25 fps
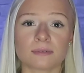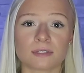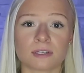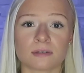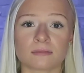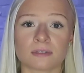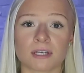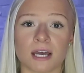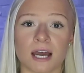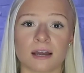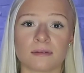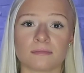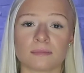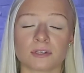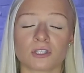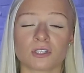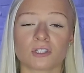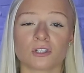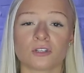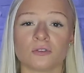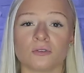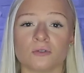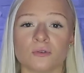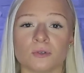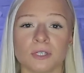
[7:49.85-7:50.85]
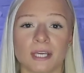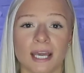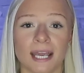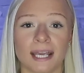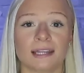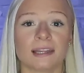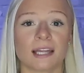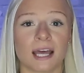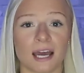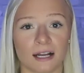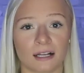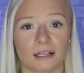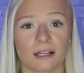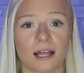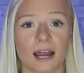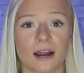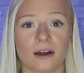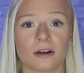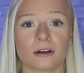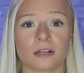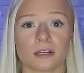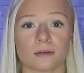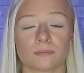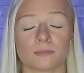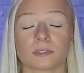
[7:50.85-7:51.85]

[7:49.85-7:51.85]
sometimes to gain that clarity,